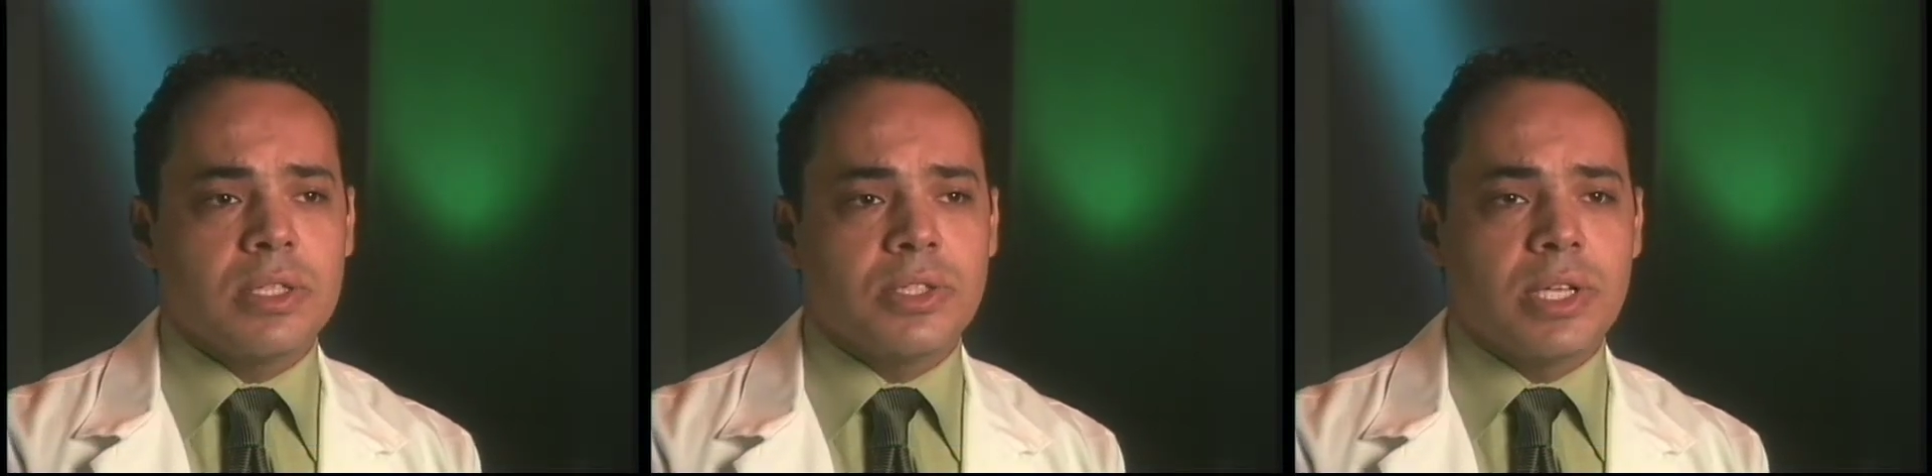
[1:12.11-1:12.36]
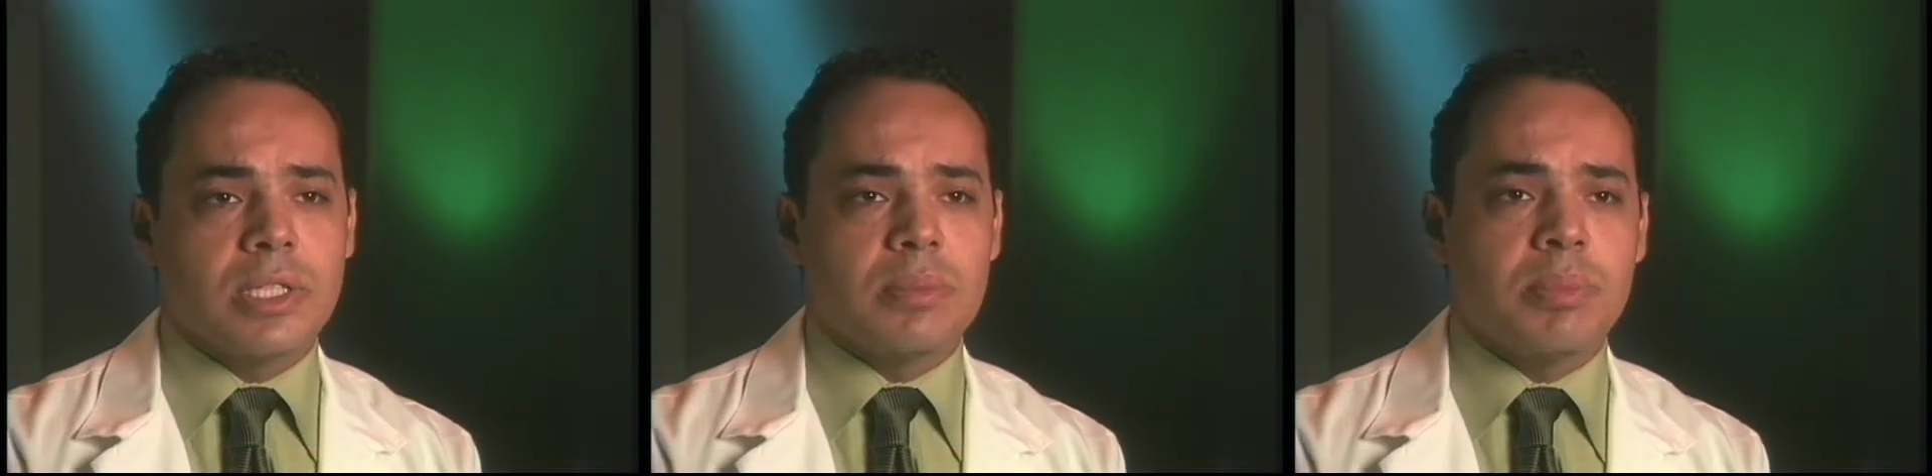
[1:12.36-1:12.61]

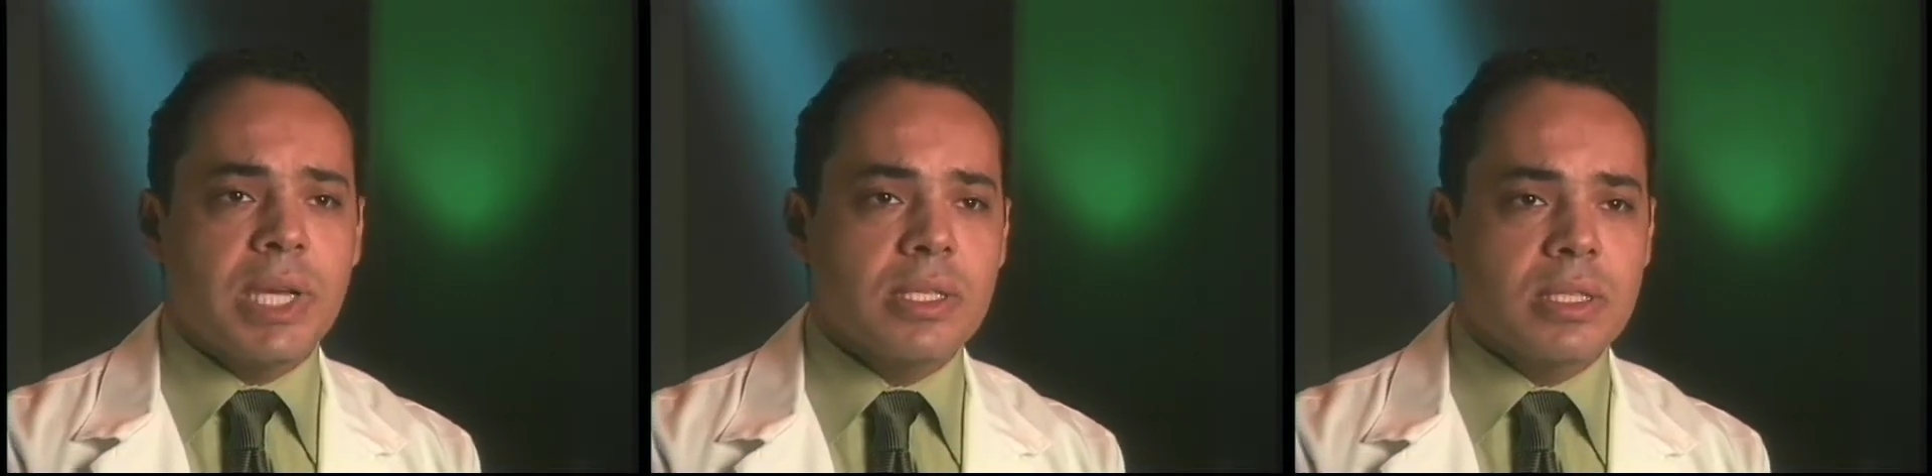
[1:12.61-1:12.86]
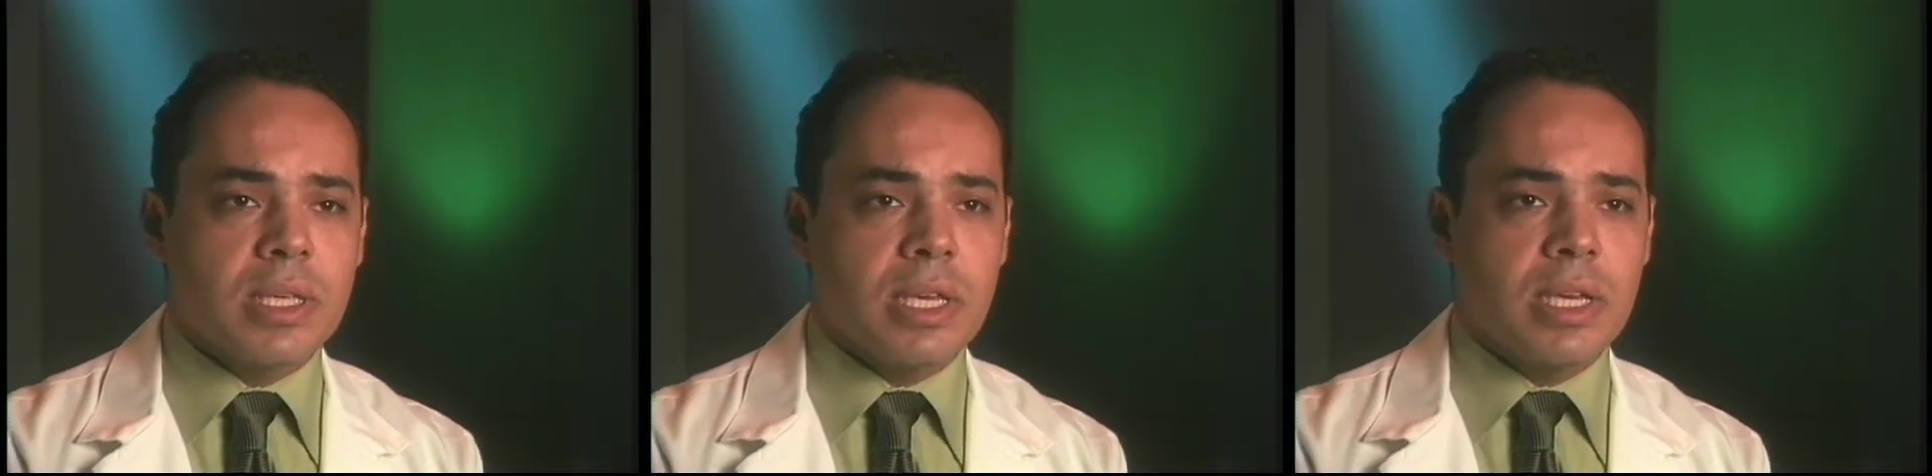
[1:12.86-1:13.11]
such as a PET
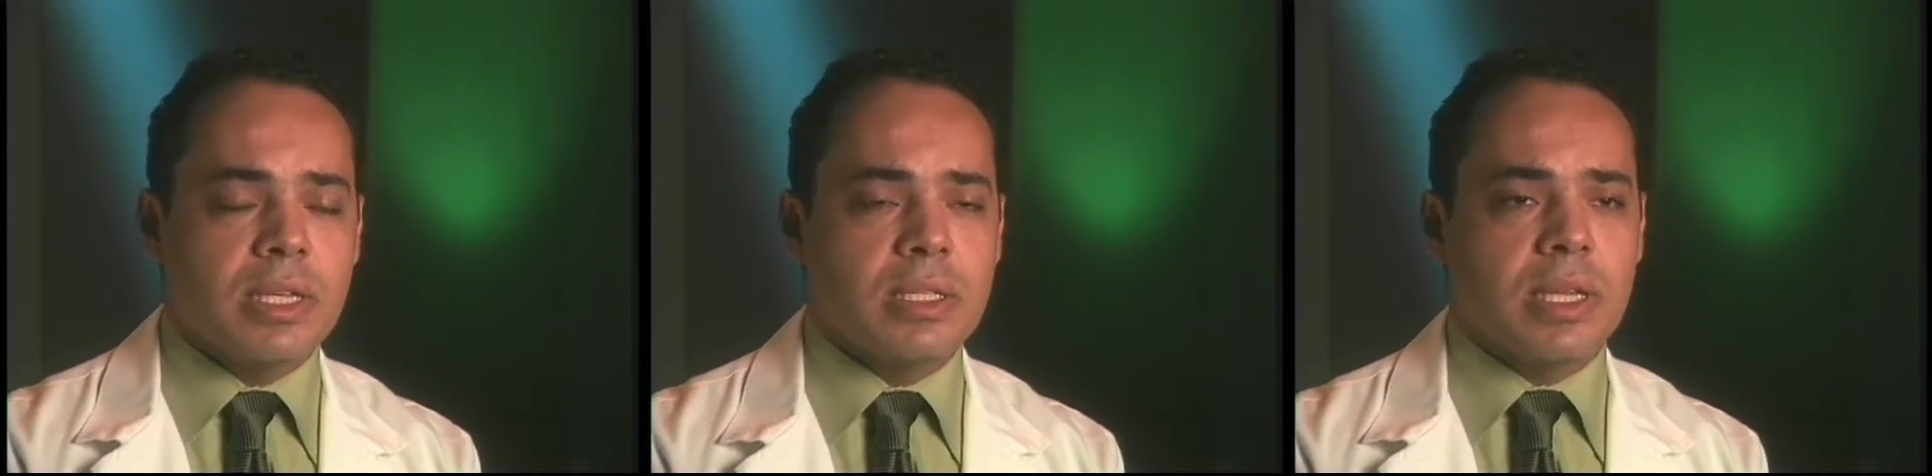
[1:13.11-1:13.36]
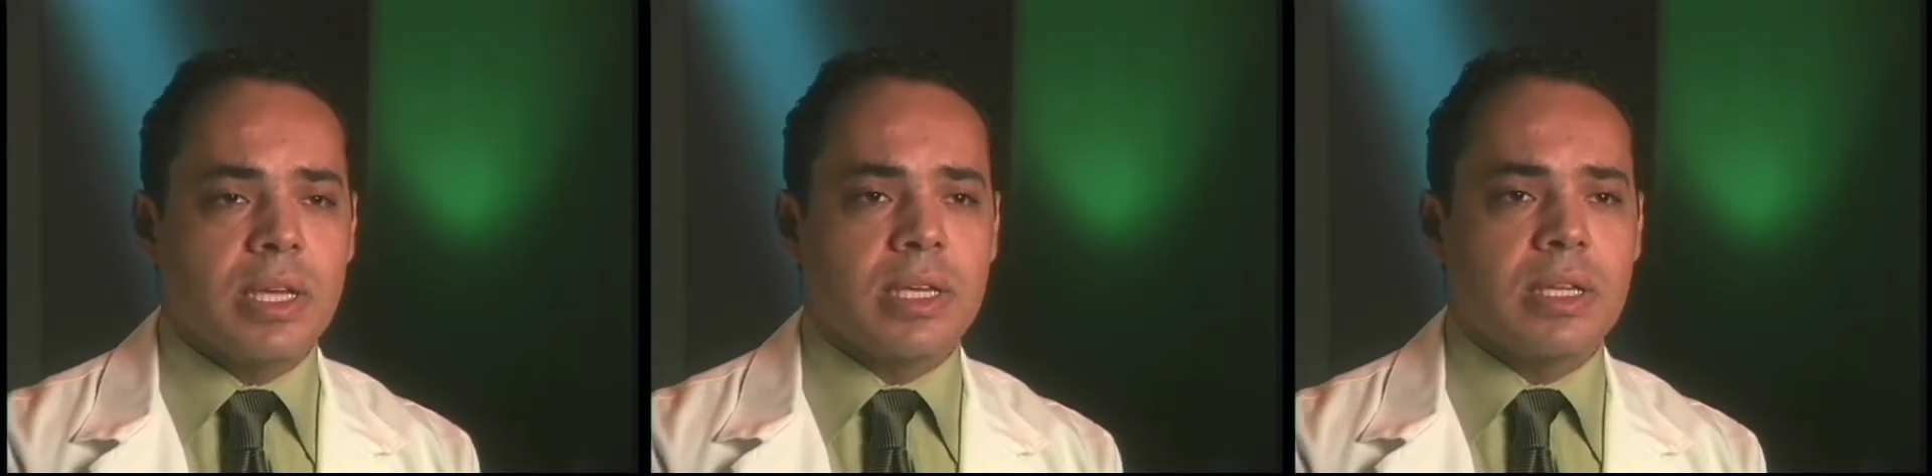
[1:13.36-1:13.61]
scan
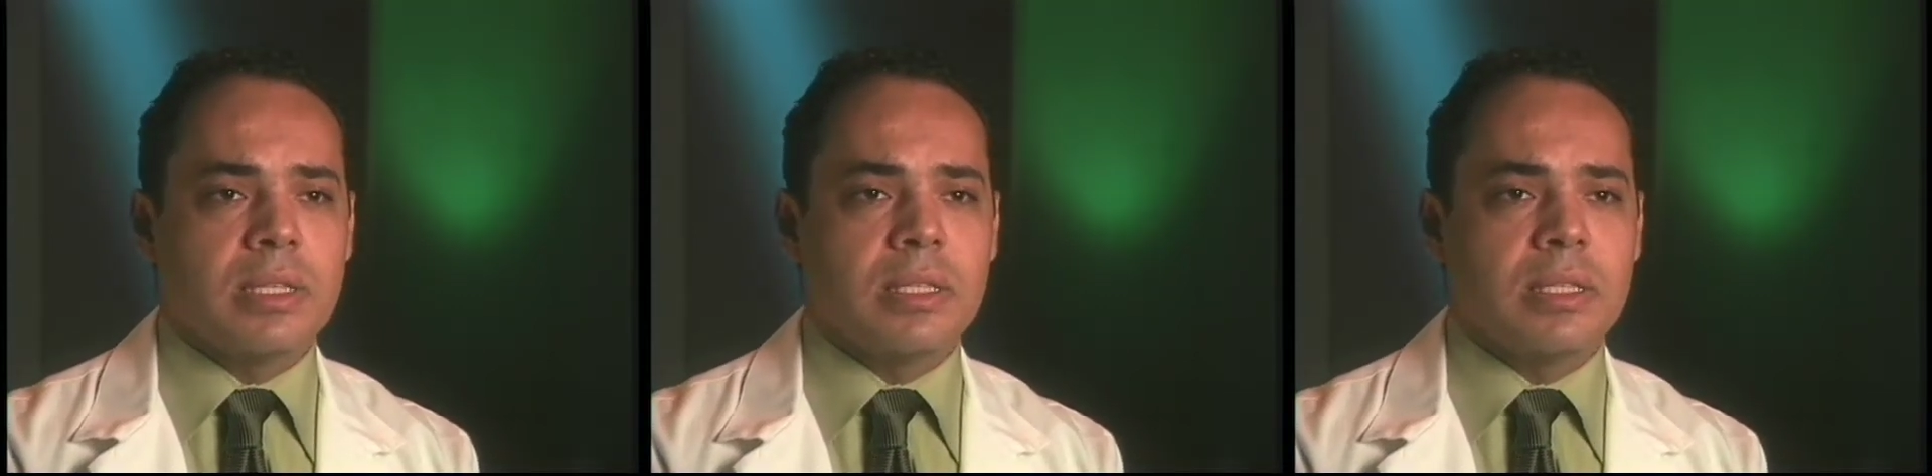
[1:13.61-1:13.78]
that can